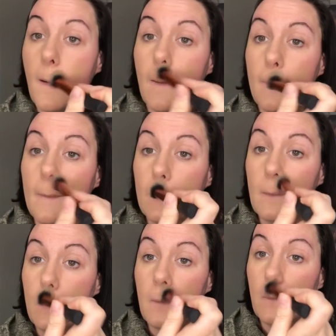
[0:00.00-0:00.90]
and just
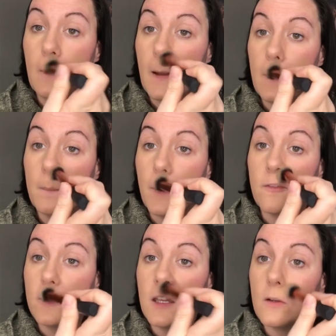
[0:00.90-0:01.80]
kind of
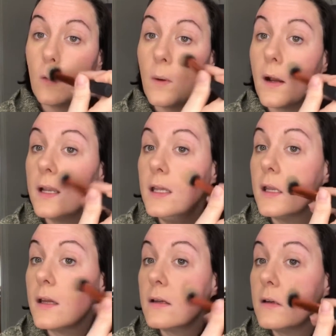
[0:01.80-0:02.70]
buffing it to where I need it.